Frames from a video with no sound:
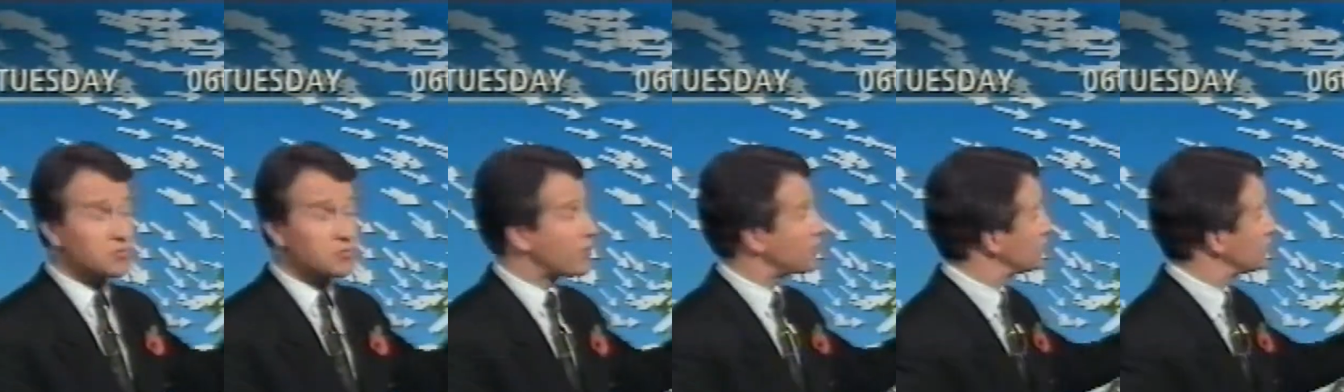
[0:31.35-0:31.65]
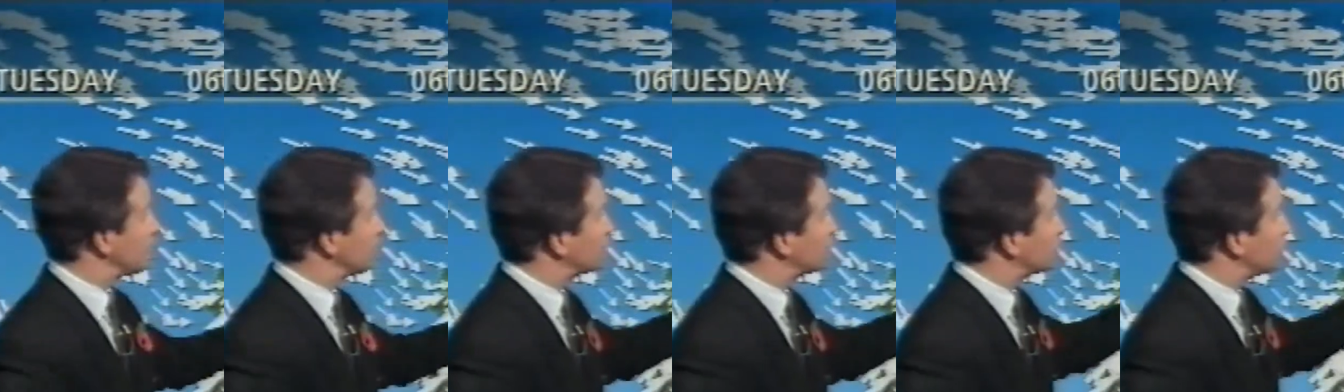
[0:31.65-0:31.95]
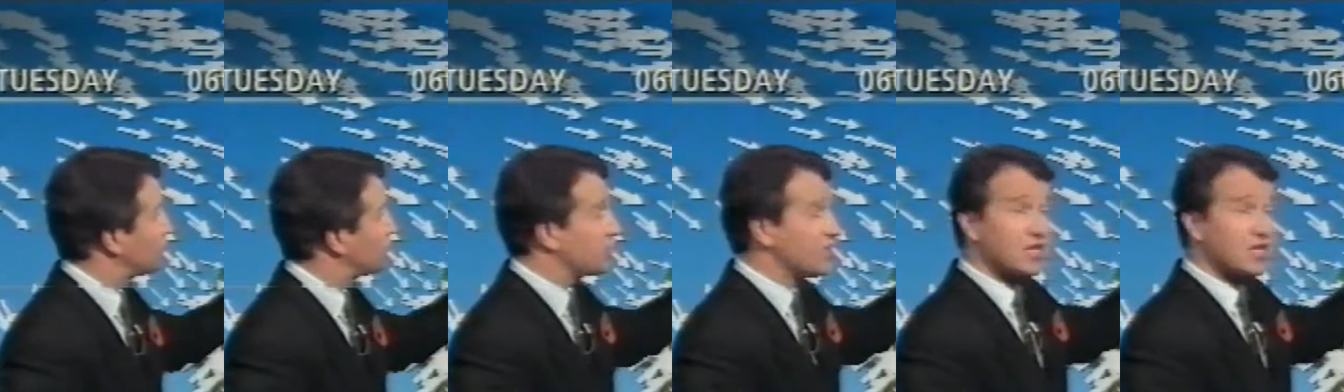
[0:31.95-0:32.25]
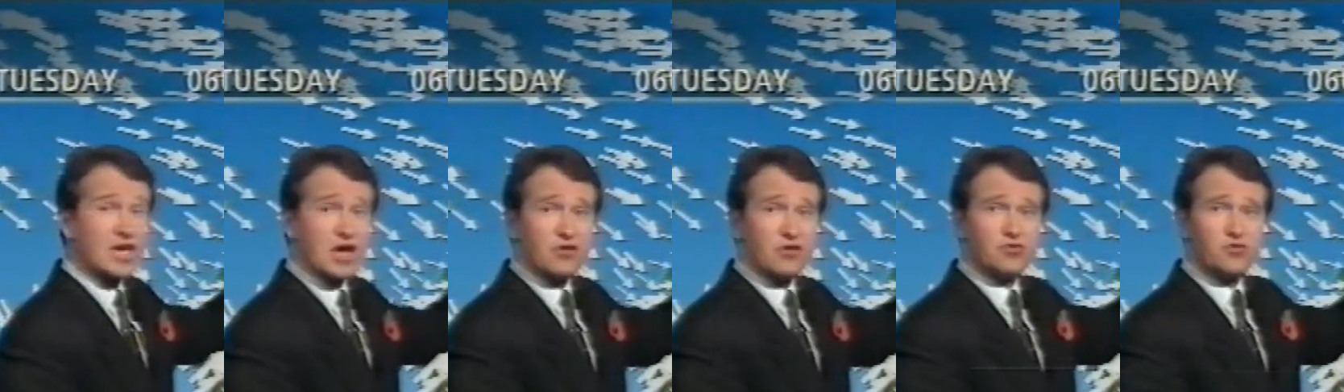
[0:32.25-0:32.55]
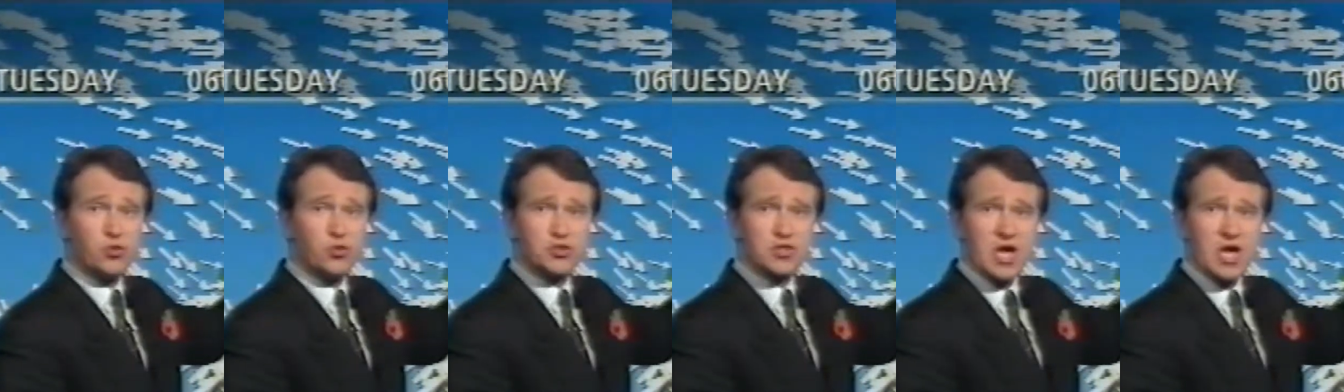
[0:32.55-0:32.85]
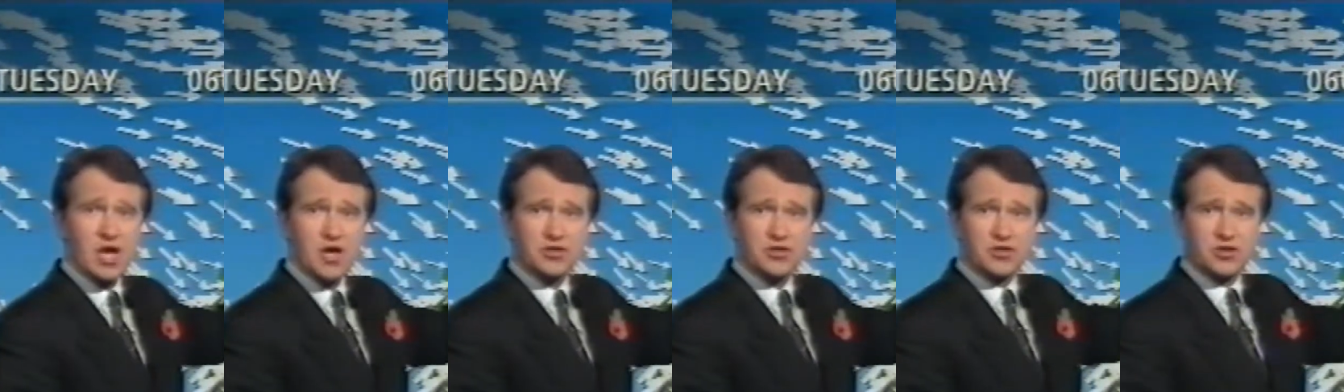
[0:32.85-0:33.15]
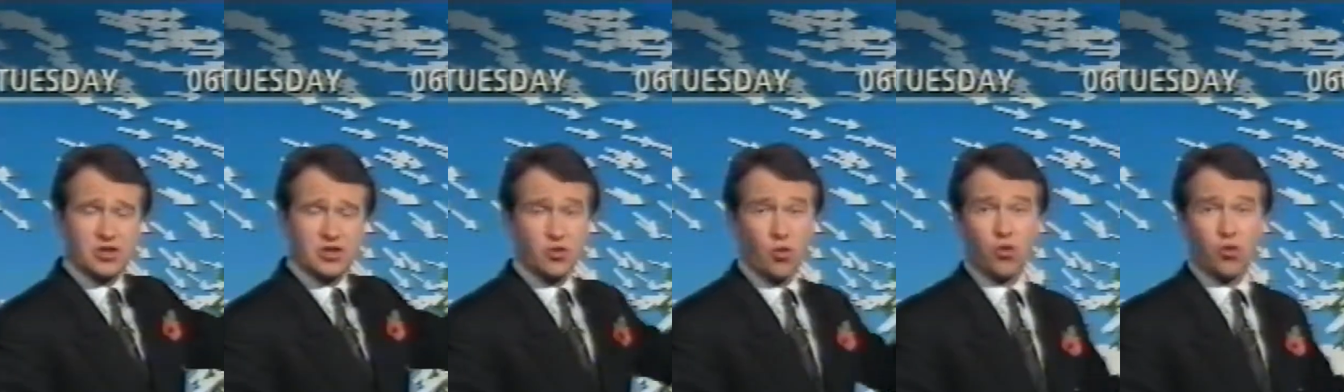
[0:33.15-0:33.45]
perhaps even severe gale force to
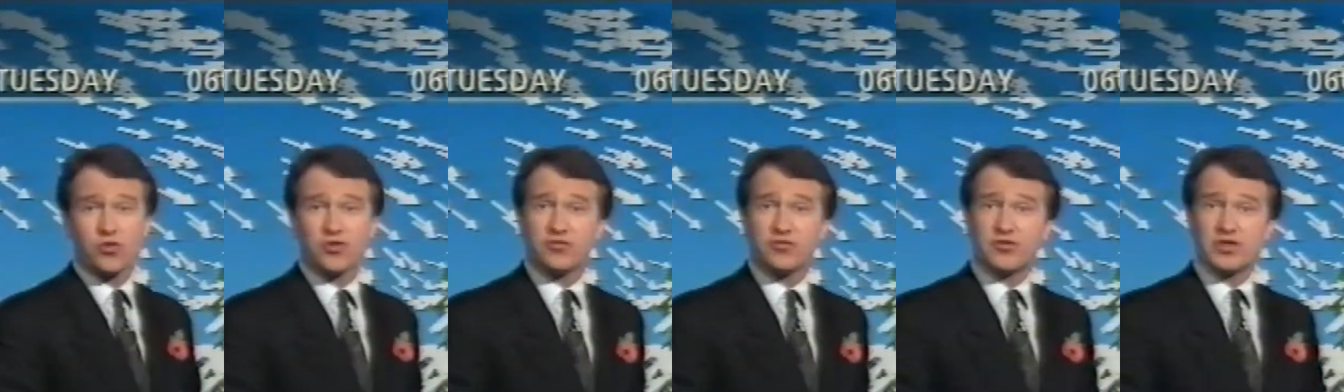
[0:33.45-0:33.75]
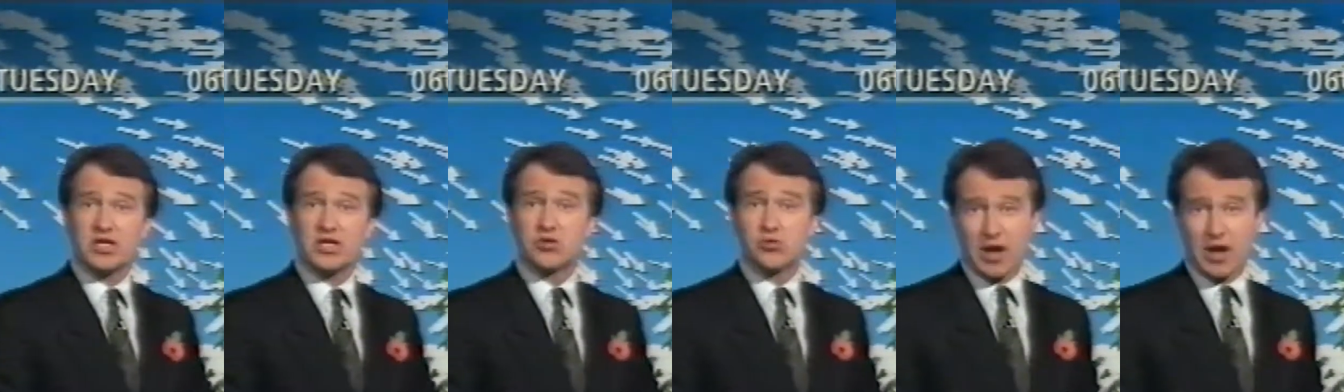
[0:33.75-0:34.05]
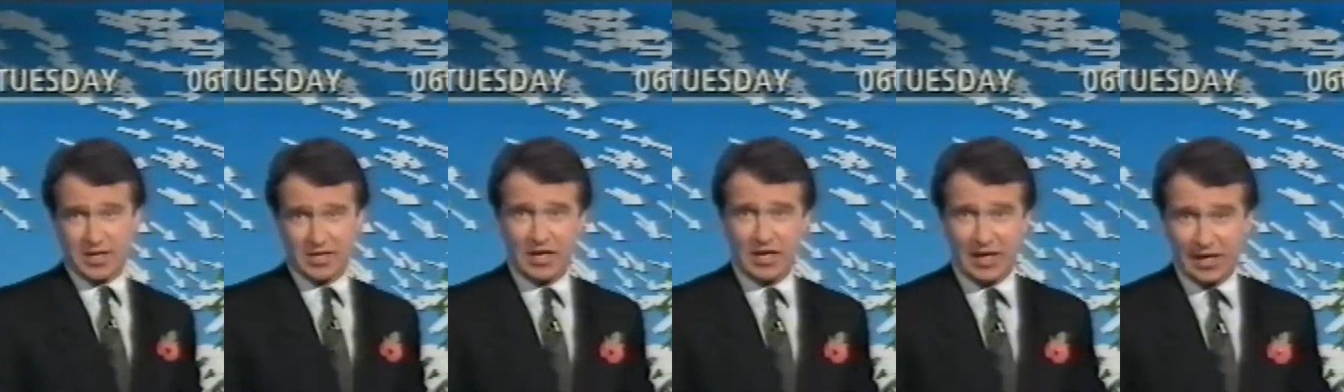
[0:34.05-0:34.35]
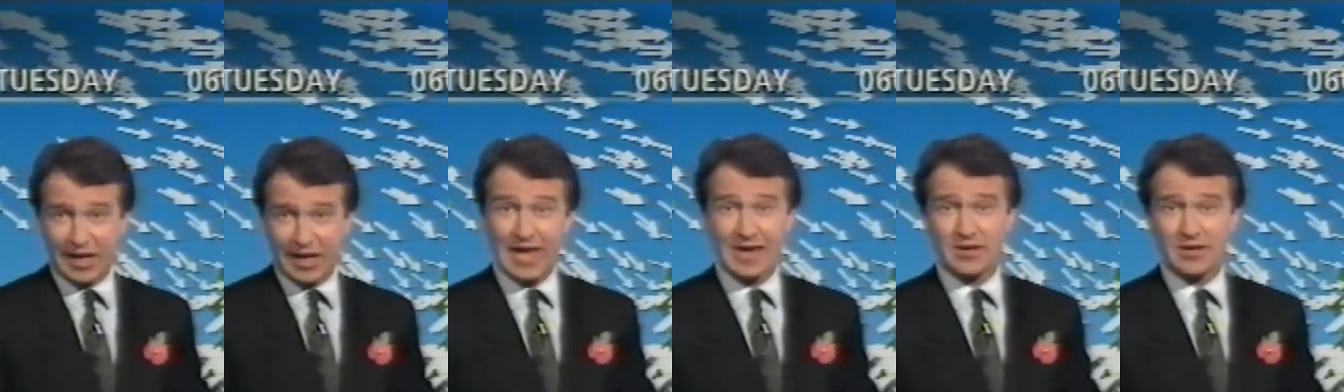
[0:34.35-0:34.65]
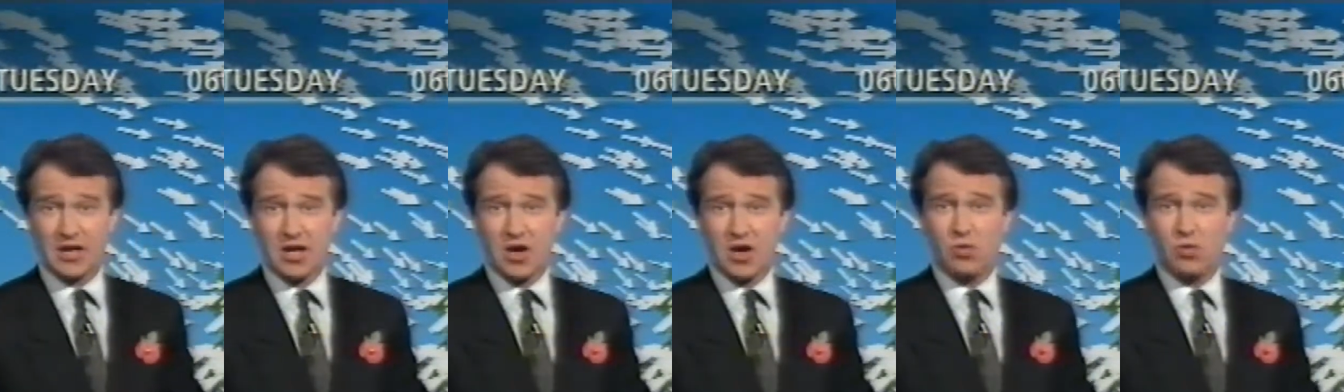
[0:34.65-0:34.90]
the north of the Great Glen,